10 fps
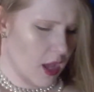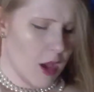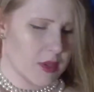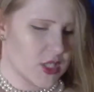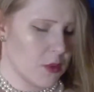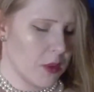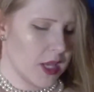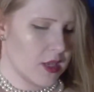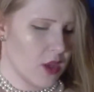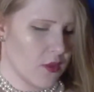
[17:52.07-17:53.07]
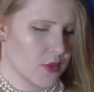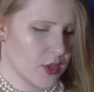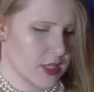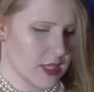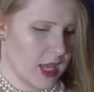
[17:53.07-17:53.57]
But she waited not for
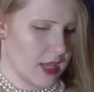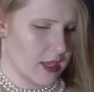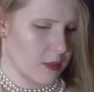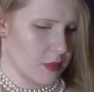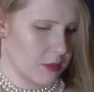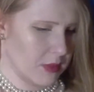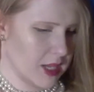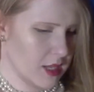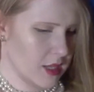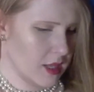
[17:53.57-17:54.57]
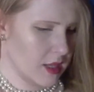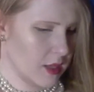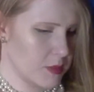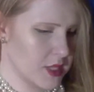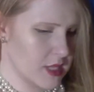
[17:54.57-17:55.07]
his aid, but immediately
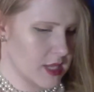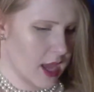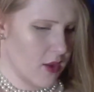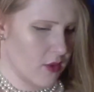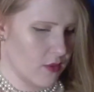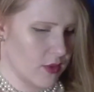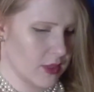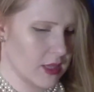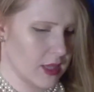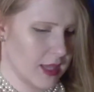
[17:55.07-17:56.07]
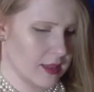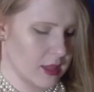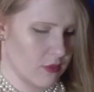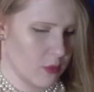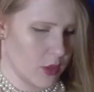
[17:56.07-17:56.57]
leaped down very lightly
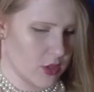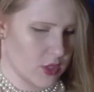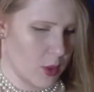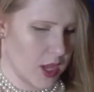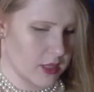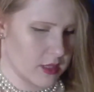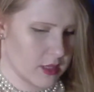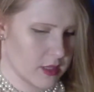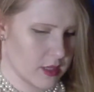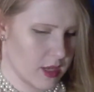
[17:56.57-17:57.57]
from where she was.